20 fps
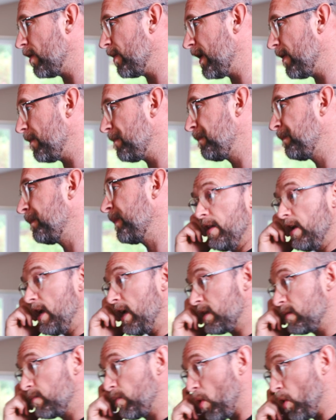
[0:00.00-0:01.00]
about. The
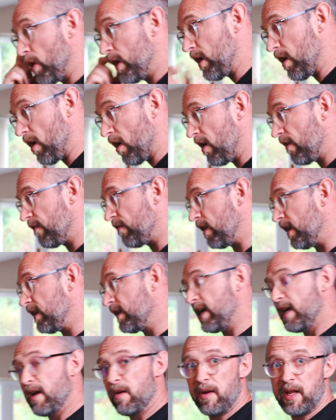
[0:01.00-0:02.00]
next point I've written
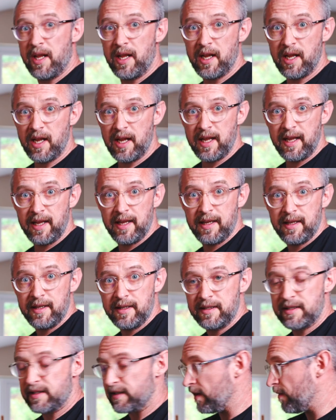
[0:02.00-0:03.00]
down here
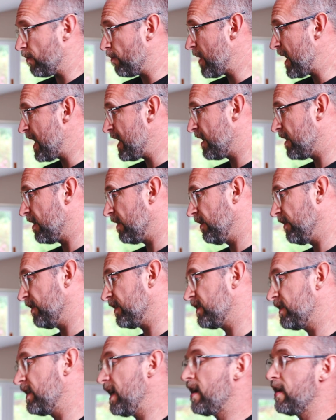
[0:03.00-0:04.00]
is make the
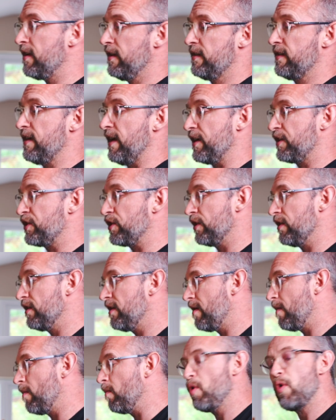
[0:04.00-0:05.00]
second
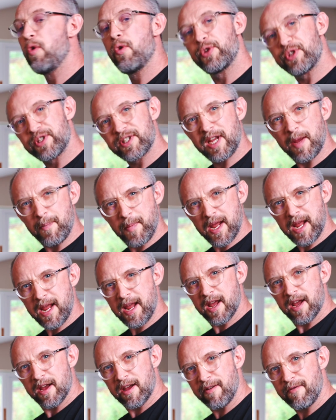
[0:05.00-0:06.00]
section more
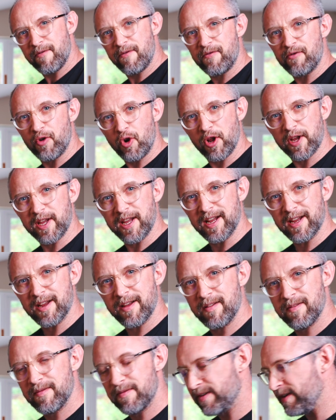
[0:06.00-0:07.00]
skippy and
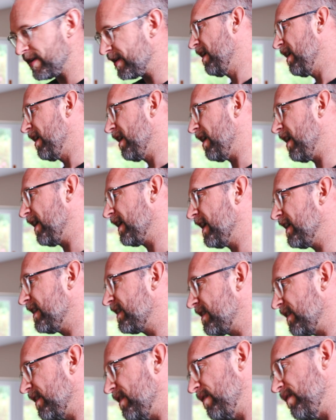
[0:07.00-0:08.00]
frolicking. I
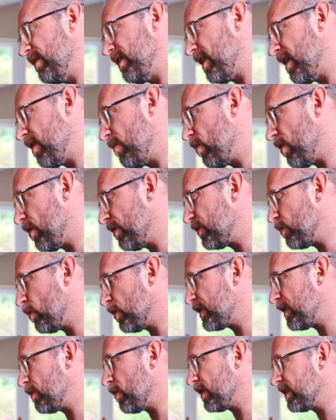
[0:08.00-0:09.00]
guess, you know,
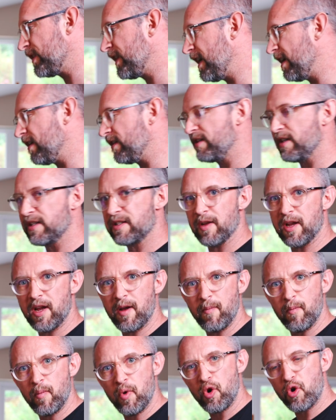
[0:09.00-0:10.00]
what she wants here is just
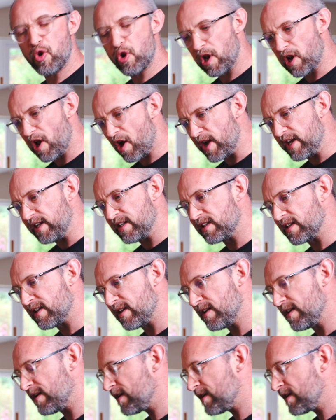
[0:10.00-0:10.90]
a more light,